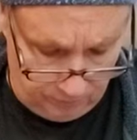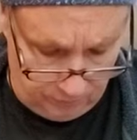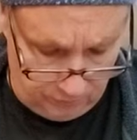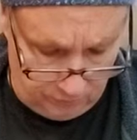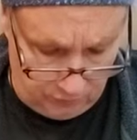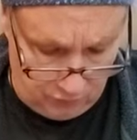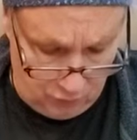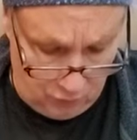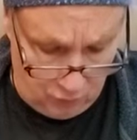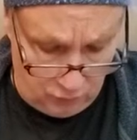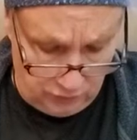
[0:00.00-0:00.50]

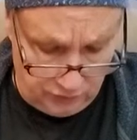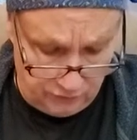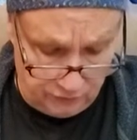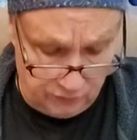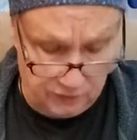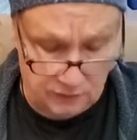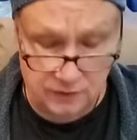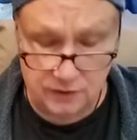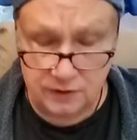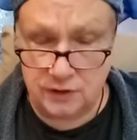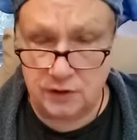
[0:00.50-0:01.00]
the only
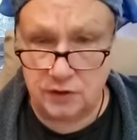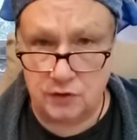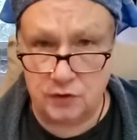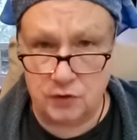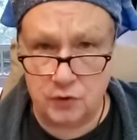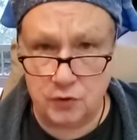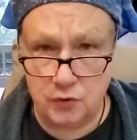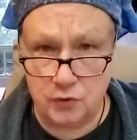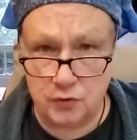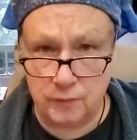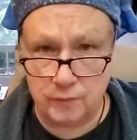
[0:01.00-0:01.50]
thing that could
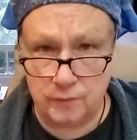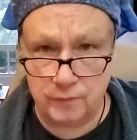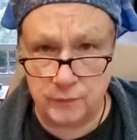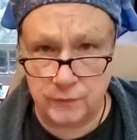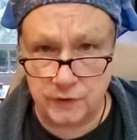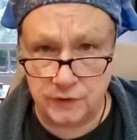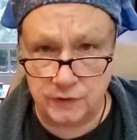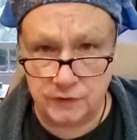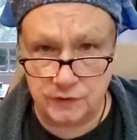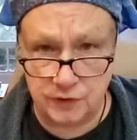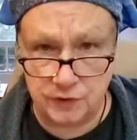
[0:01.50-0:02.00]
hurt
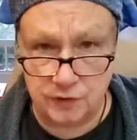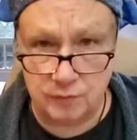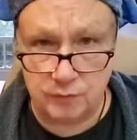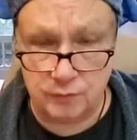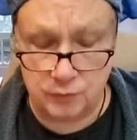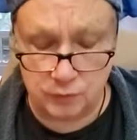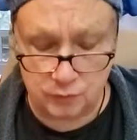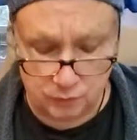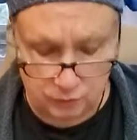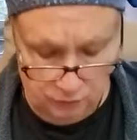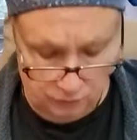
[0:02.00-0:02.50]
this
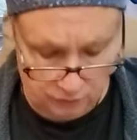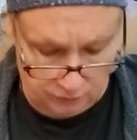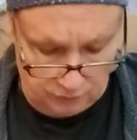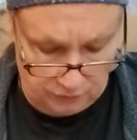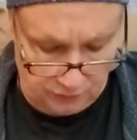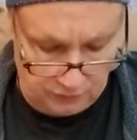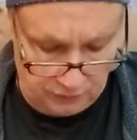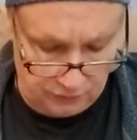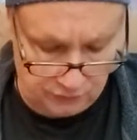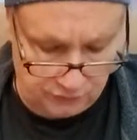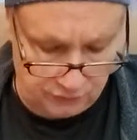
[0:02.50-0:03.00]
Emperor
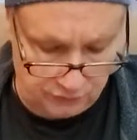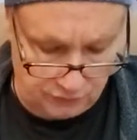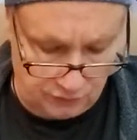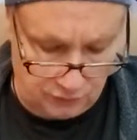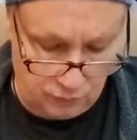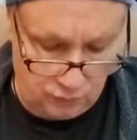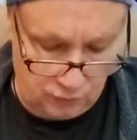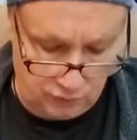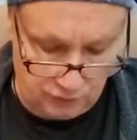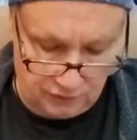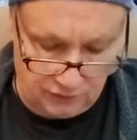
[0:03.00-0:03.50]
is
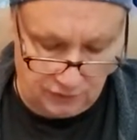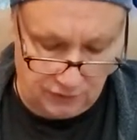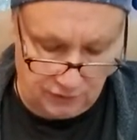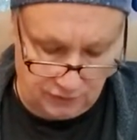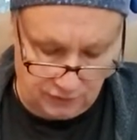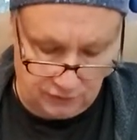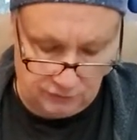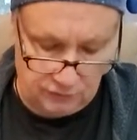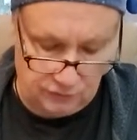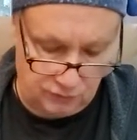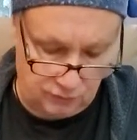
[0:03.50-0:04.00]
someone
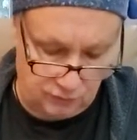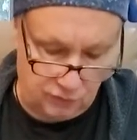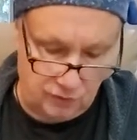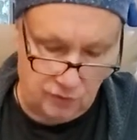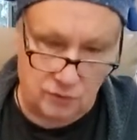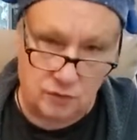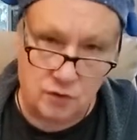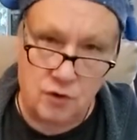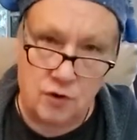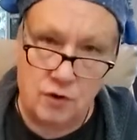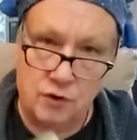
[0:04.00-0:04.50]
getting to
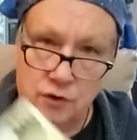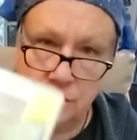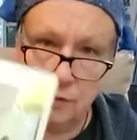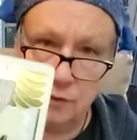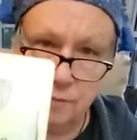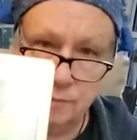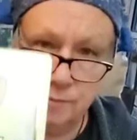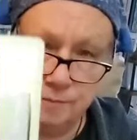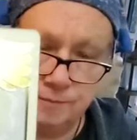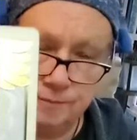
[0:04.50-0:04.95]
their heart.